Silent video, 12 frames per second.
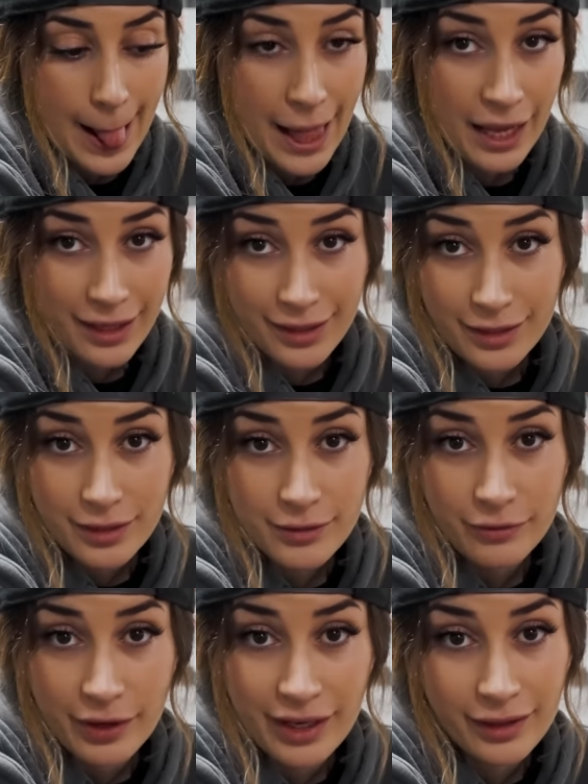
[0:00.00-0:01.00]
And it's
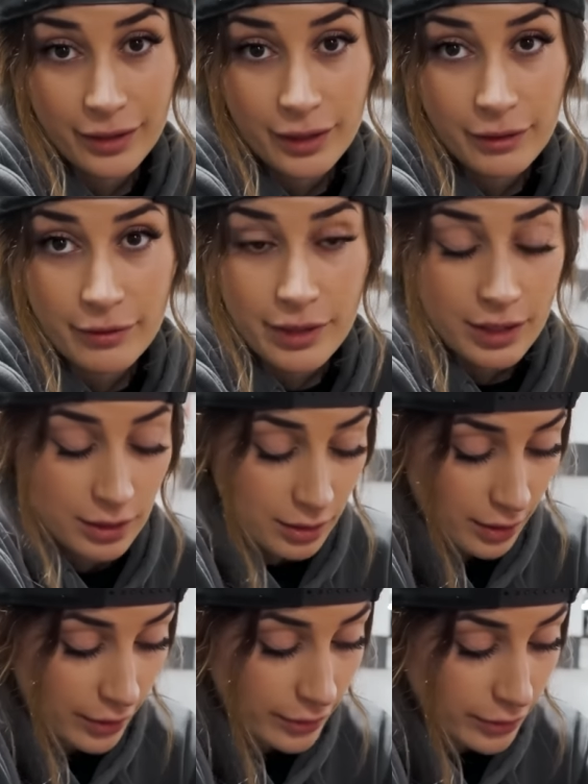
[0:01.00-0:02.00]
Friday, everything is
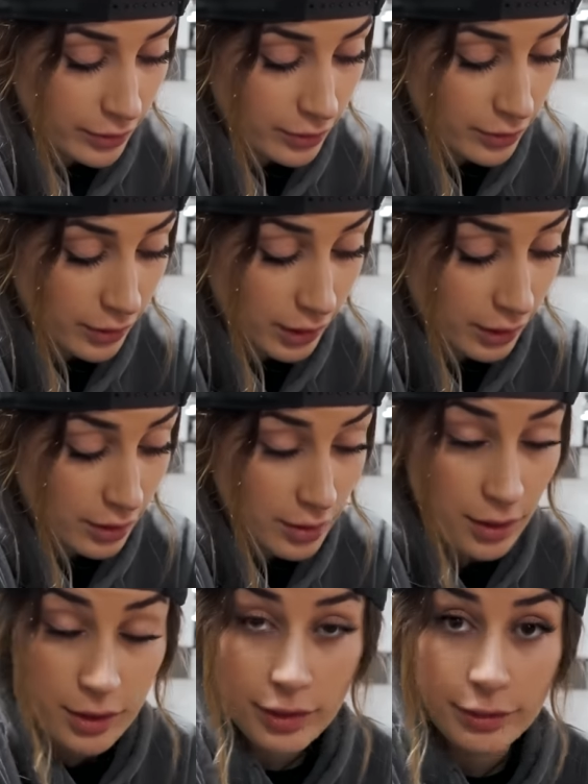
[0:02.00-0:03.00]
closed, and
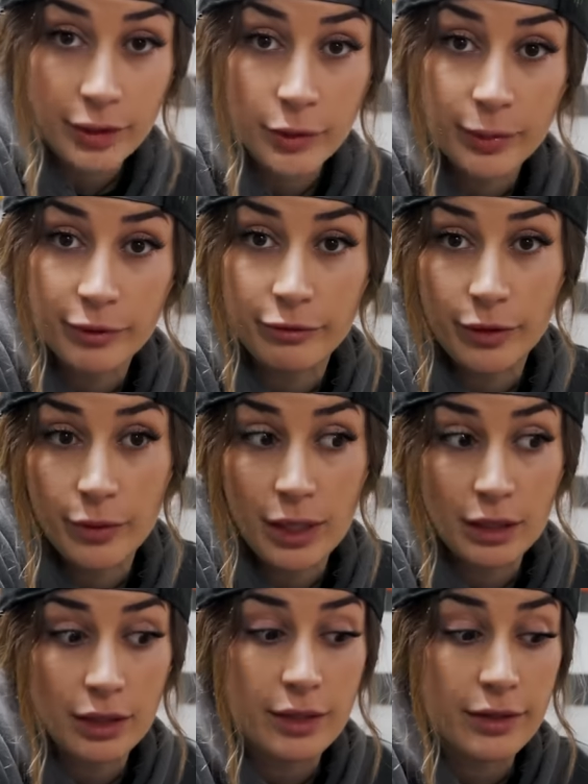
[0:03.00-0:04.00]
it's not gonna be open for a
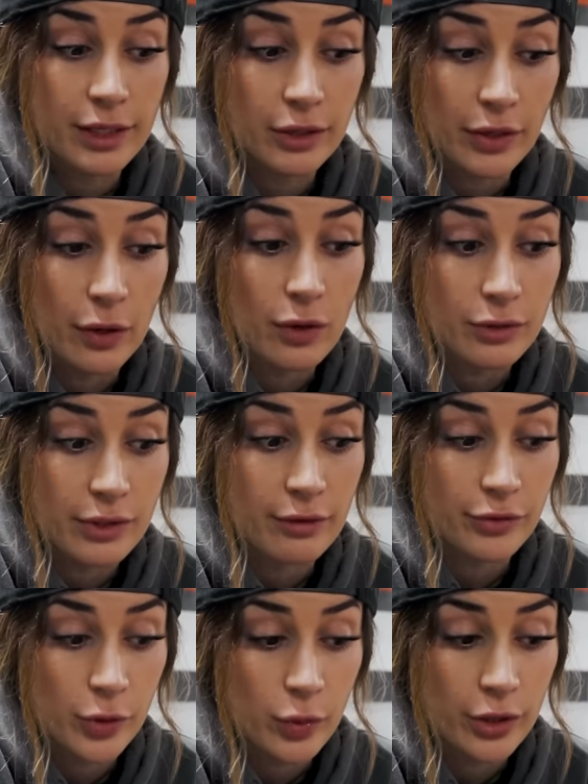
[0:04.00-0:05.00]
while. I think you also
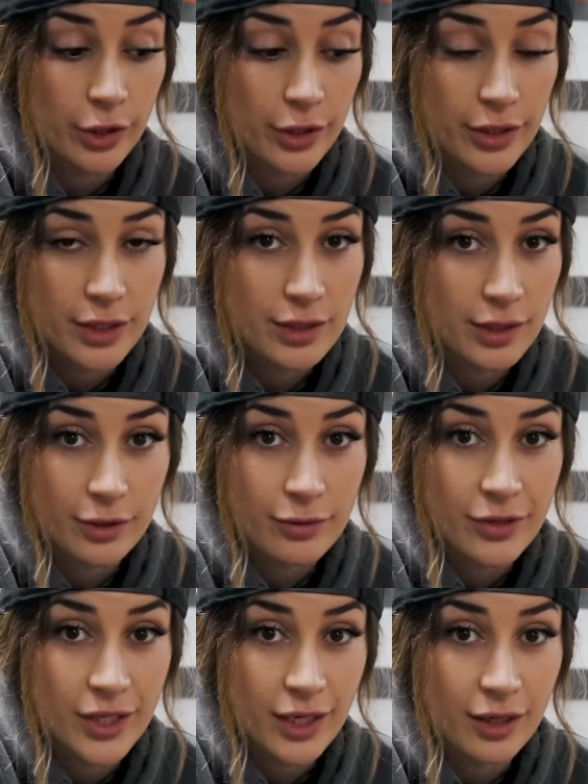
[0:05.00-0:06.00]
have to order this. I
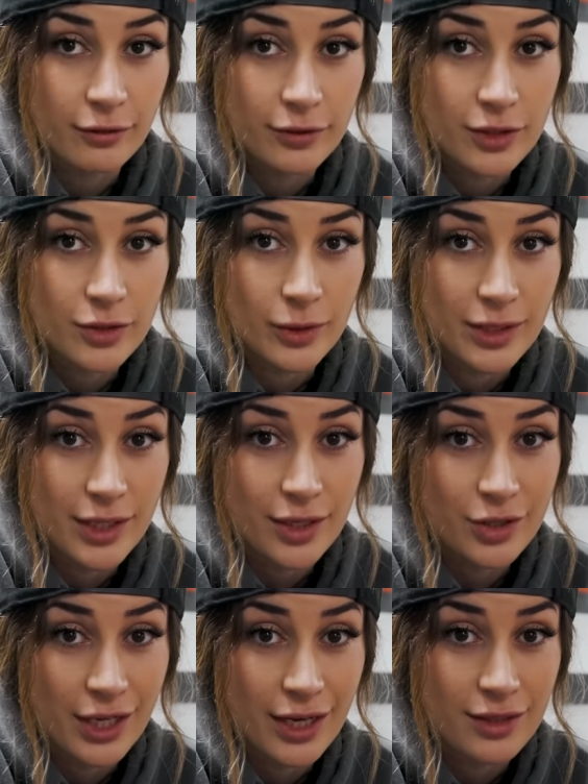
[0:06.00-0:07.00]
don't think any of the stores
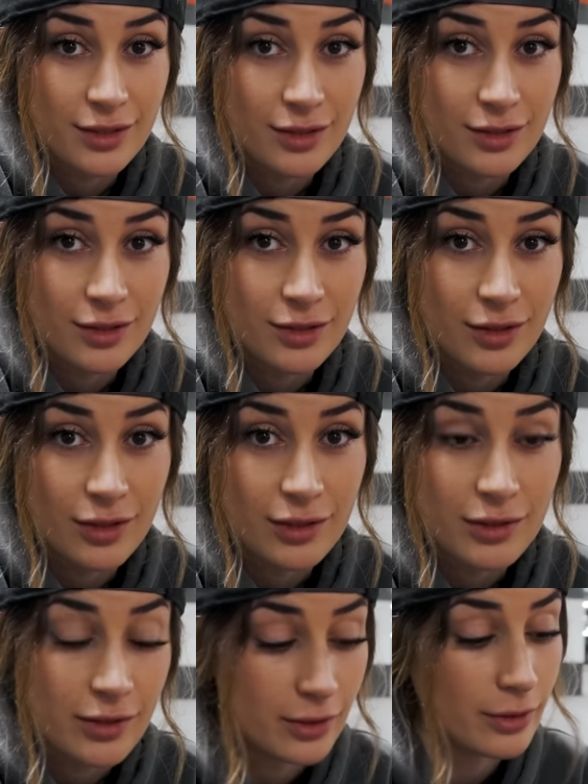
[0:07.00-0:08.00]
actually has this in
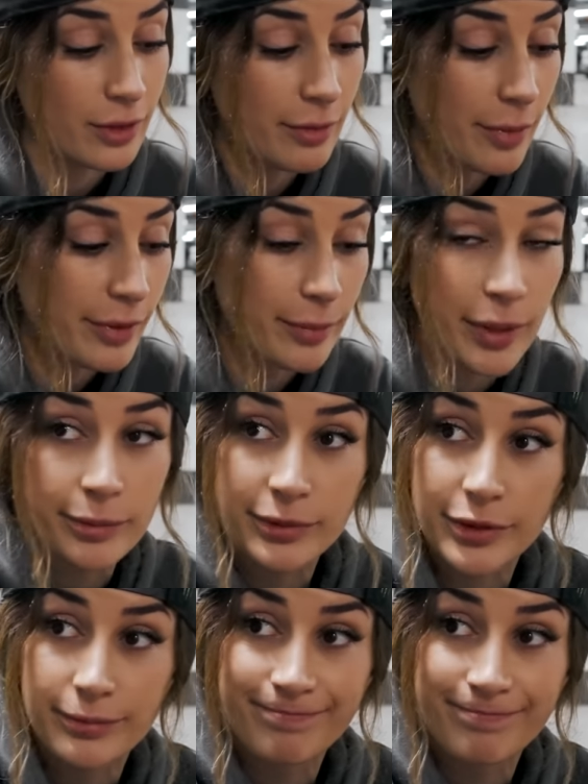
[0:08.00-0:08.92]
stock, so I'm a bit bummed.